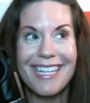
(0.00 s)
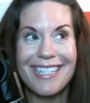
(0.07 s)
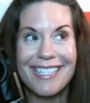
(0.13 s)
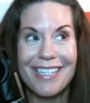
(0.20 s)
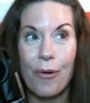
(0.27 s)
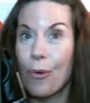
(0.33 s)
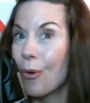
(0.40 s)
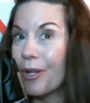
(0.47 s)

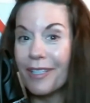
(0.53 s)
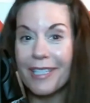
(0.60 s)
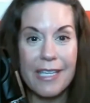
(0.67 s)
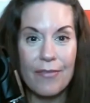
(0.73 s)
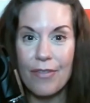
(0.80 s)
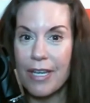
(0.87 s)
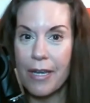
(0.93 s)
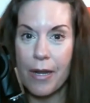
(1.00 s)
It's all
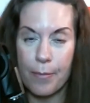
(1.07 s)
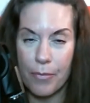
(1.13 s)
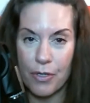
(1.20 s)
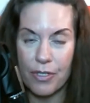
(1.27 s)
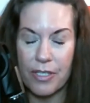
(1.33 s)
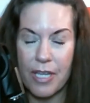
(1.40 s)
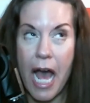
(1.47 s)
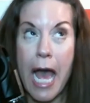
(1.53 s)
even
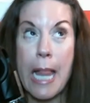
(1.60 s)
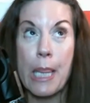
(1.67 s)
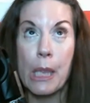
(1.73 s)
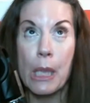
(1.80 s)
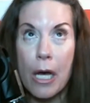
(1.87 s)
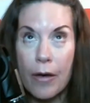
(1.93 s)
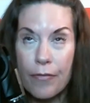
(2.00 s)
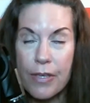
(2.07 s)
numbers. I
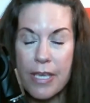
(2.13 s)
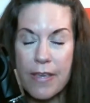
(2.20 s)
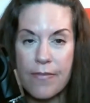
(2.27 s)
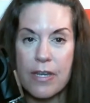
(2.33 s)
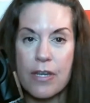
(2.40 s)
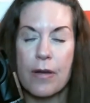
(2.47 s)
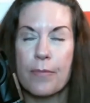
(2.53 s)
love even